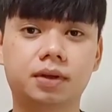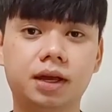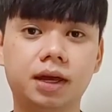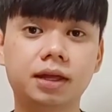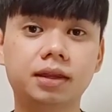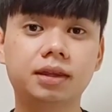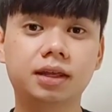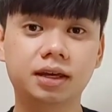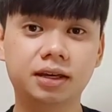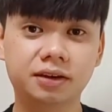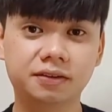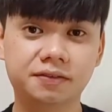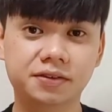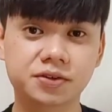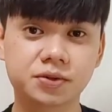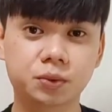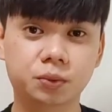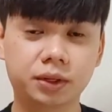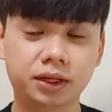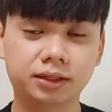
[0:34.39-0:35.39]
and they give
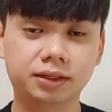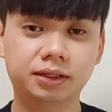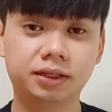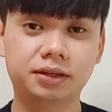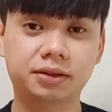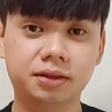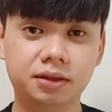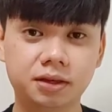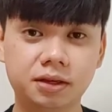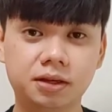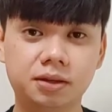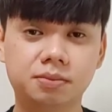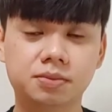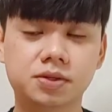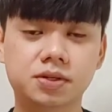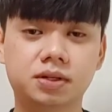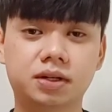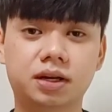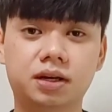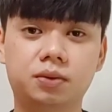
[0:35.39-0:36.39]
us weekly
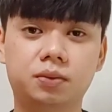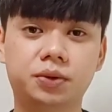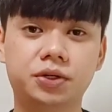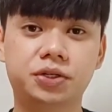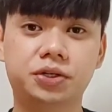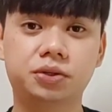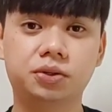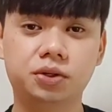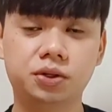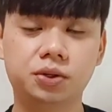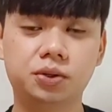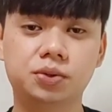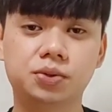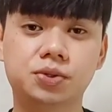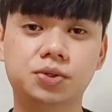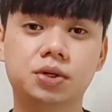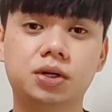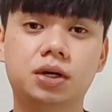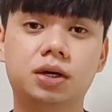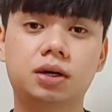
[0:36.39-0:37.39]
themes that we should
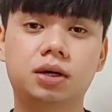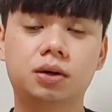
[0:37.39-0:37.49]
use